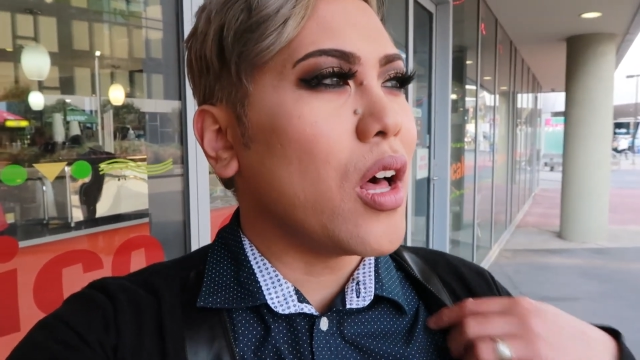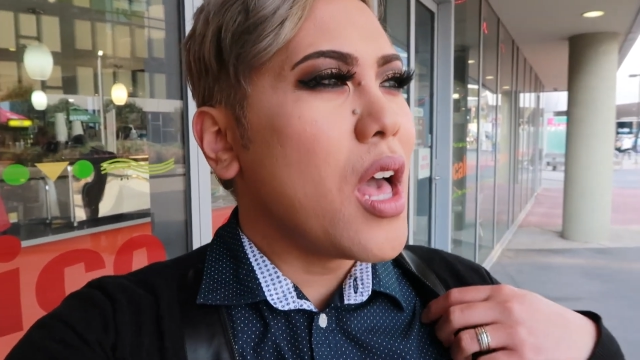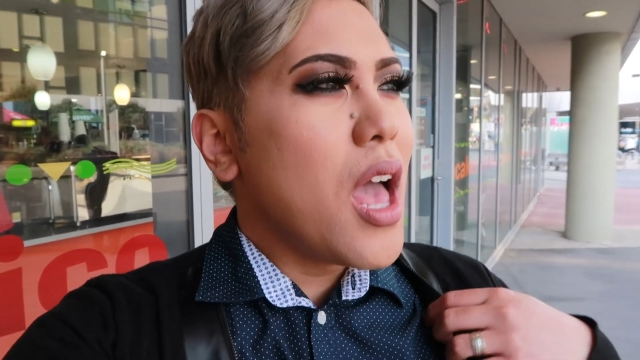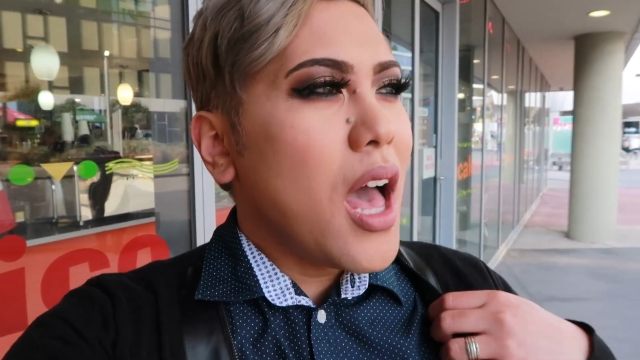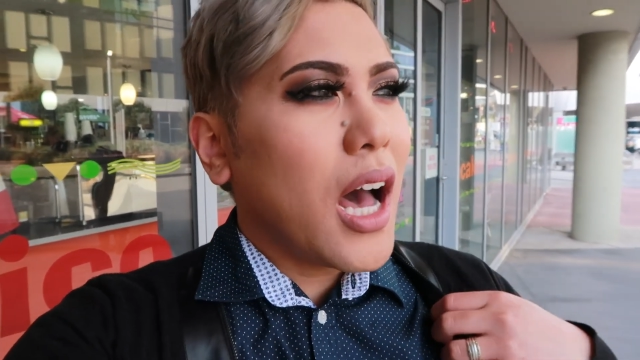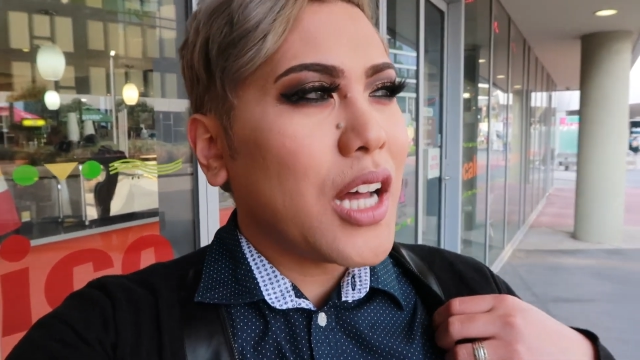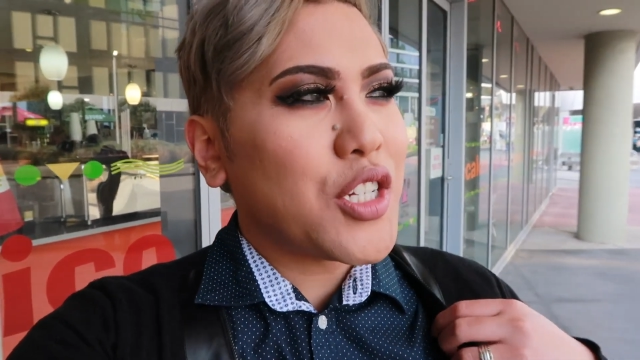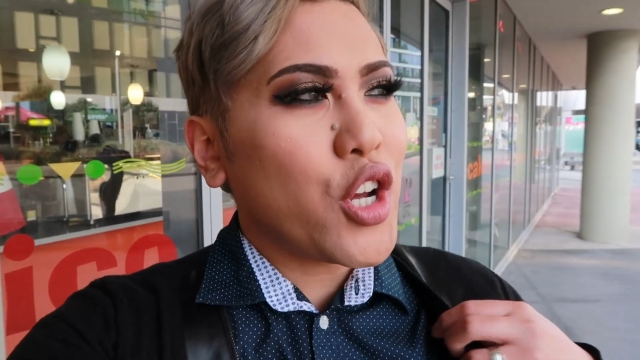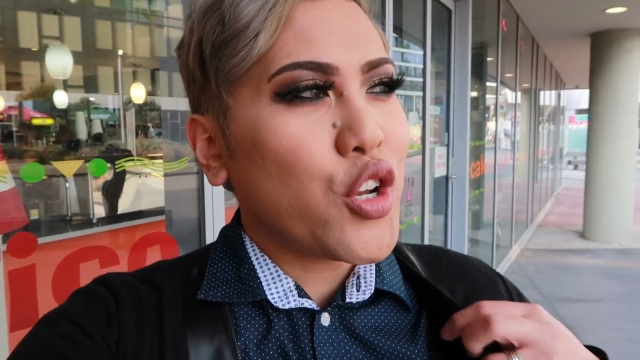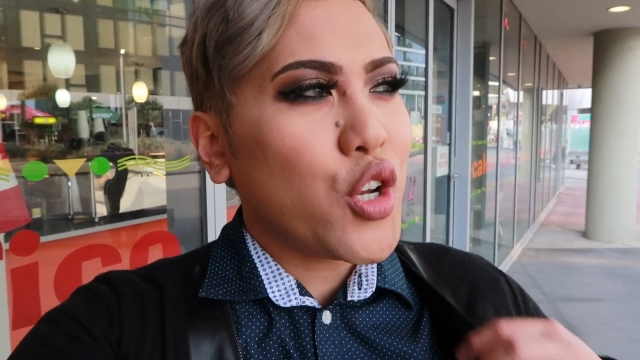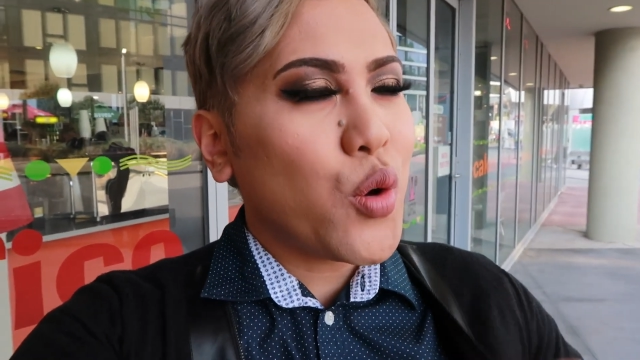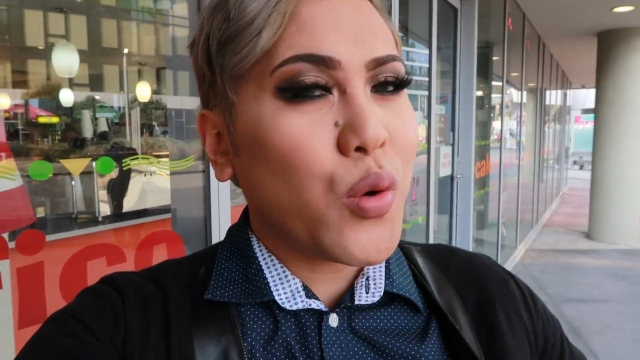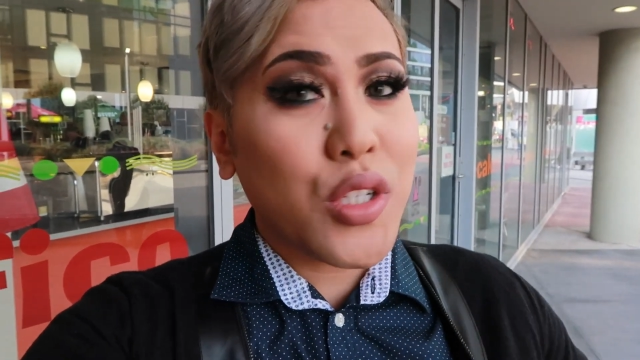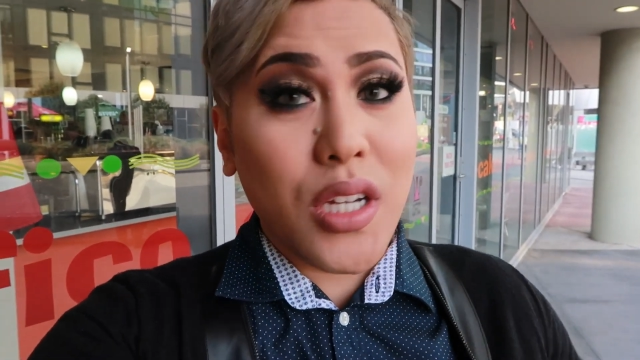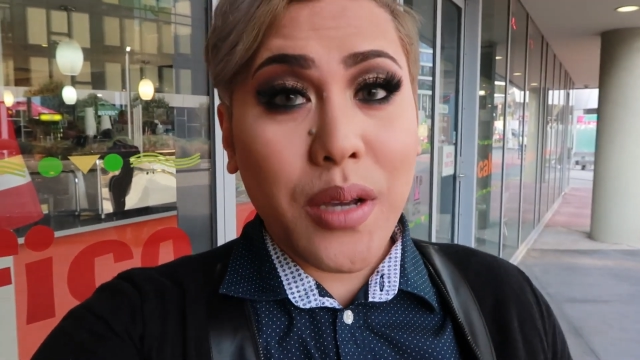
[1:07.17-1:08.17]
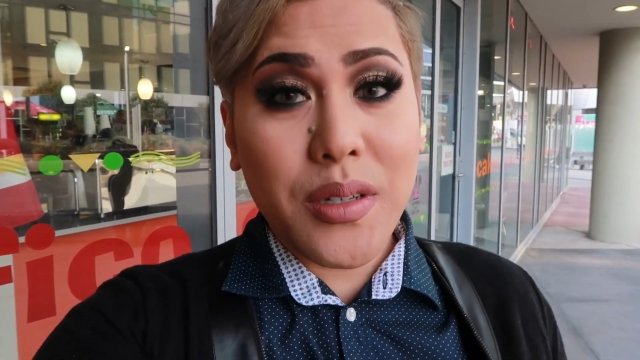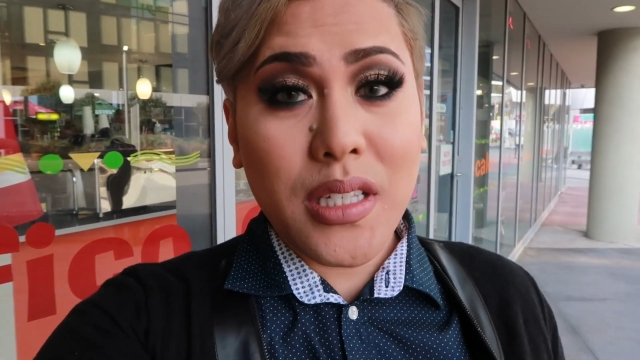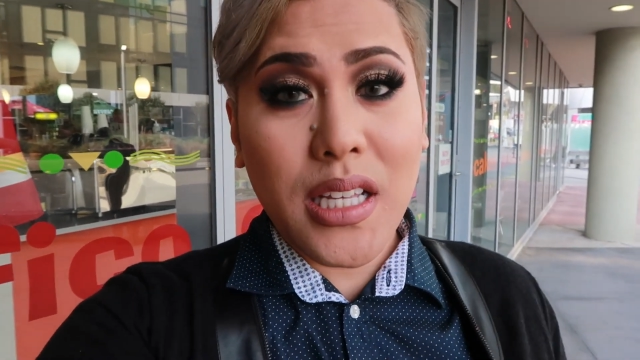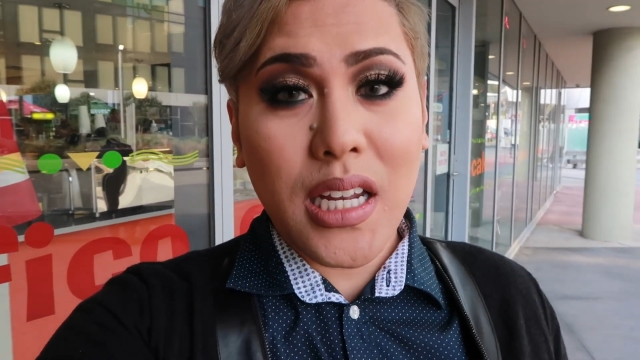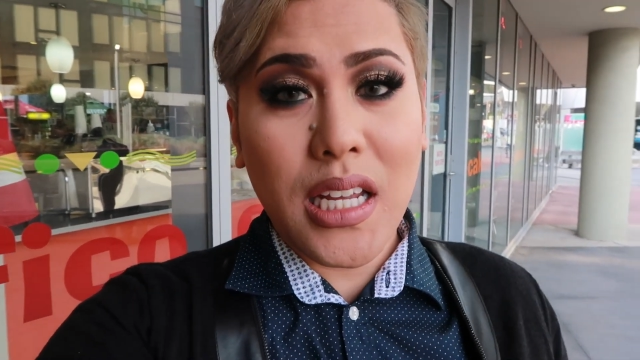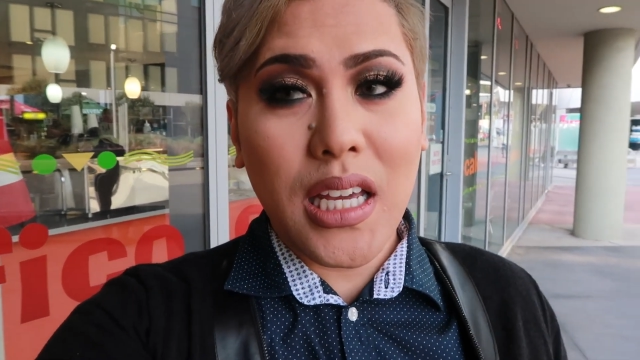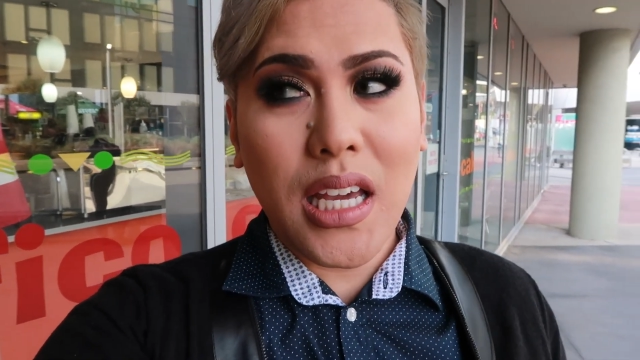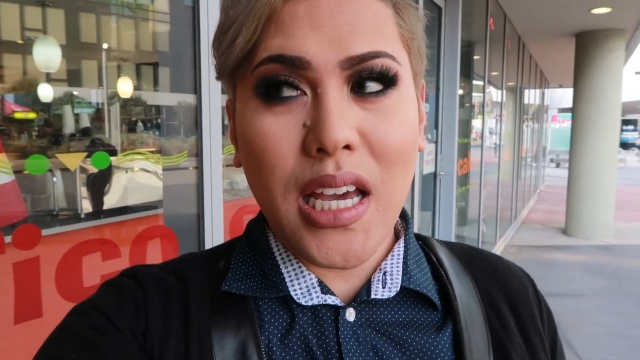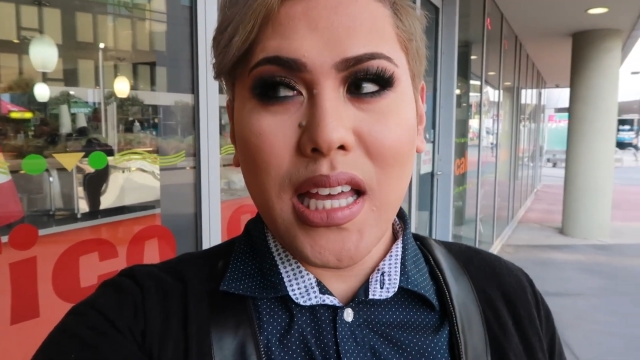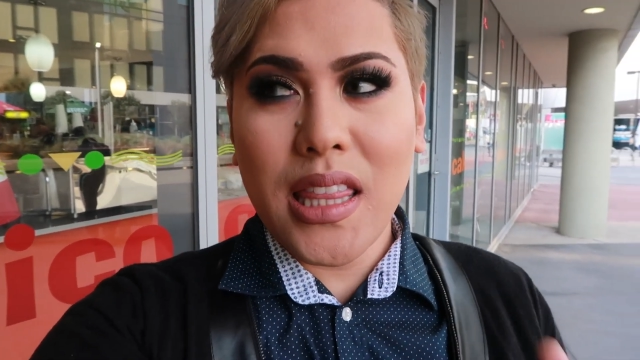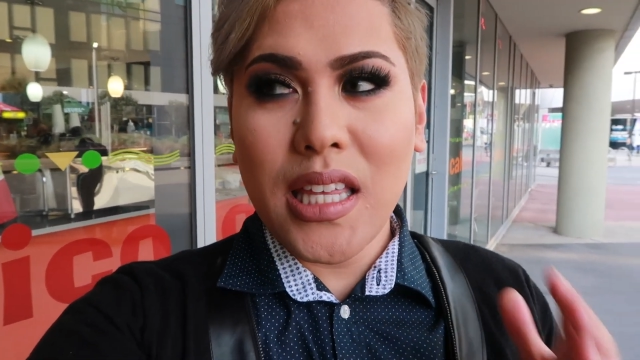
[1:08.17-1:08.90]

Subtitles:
I don't know what time she's getting here.